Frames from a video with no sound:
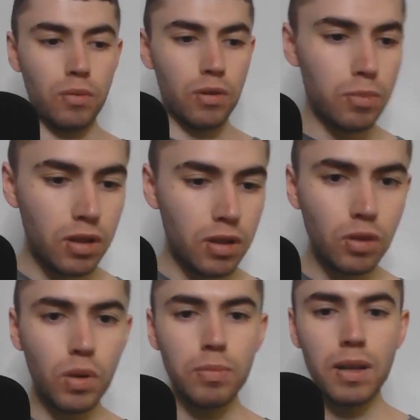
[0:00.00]
We're going to put it on
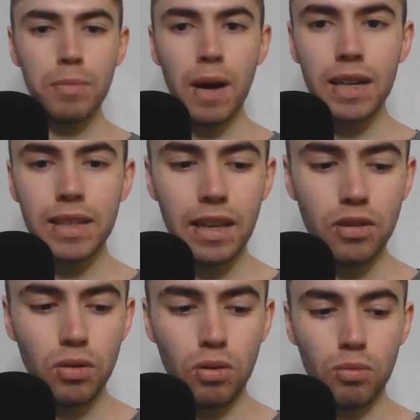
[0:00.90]
the What to Play
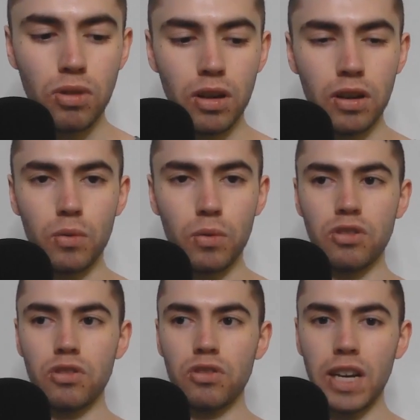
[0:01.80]
podcast YouTube channel,
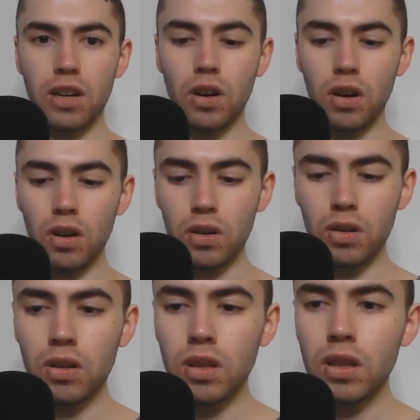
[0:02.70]
which check all